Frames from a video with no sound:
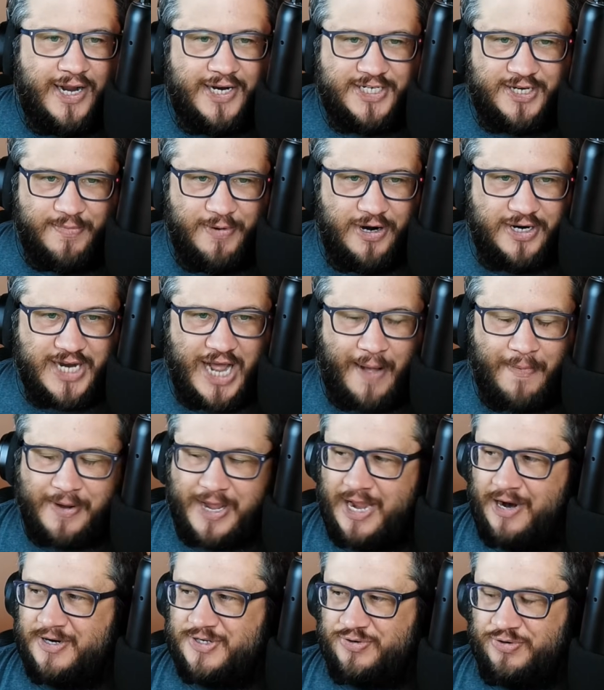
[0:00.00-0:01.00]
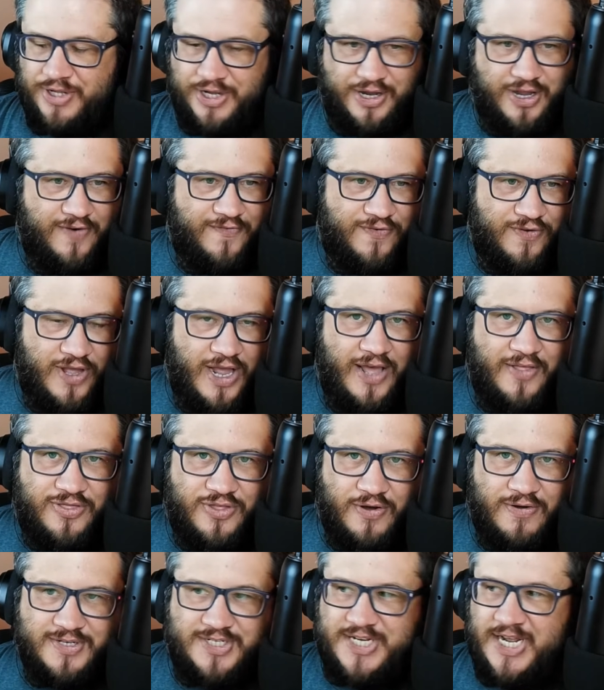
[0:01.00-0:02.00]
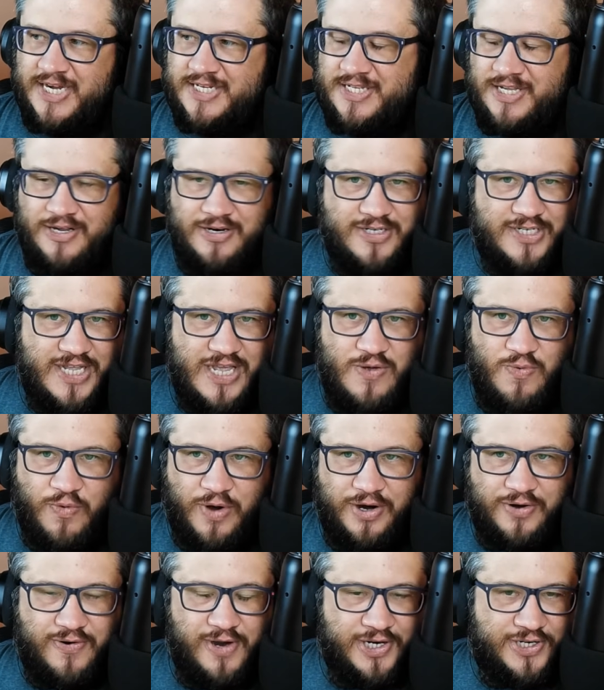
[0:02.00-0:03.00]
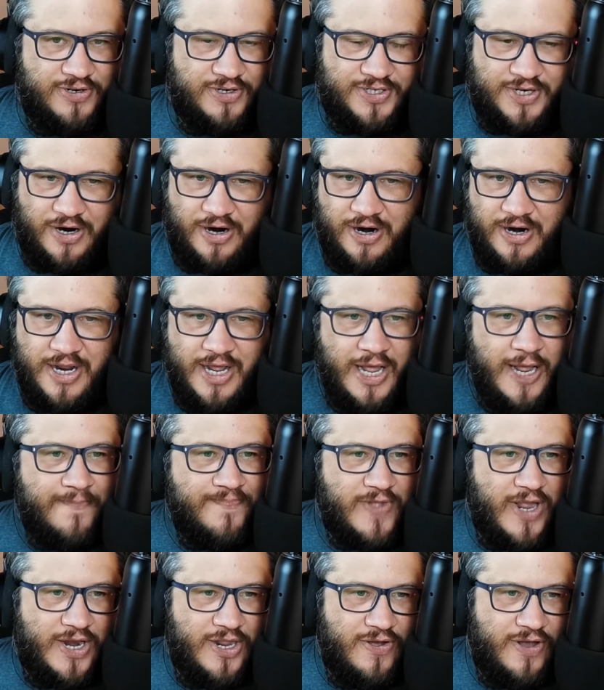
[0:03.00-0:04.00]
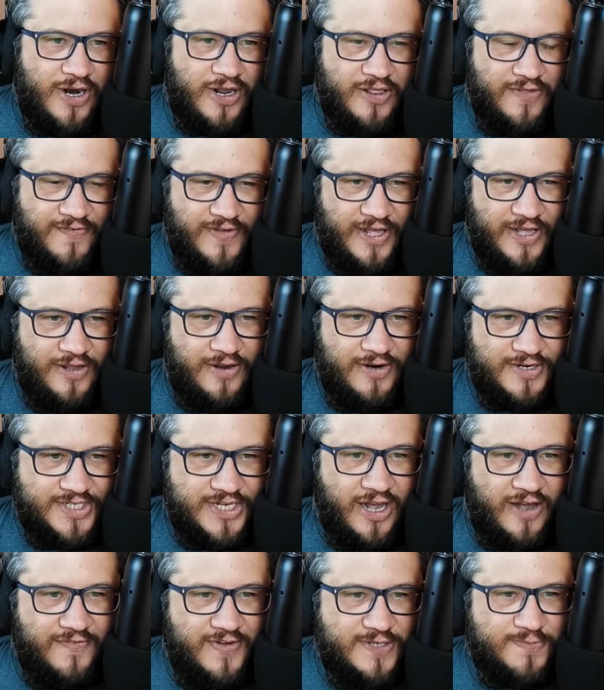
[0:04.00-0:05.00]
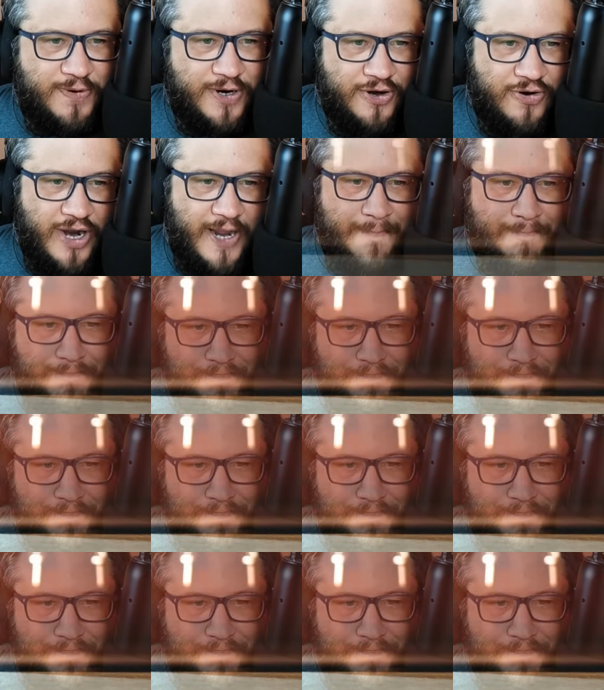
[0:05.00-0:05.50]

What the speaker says: Dimir Doppelganger is really good at those decks. So you just eat 1 creature a turn and you get all the value yourself. It's pretty great.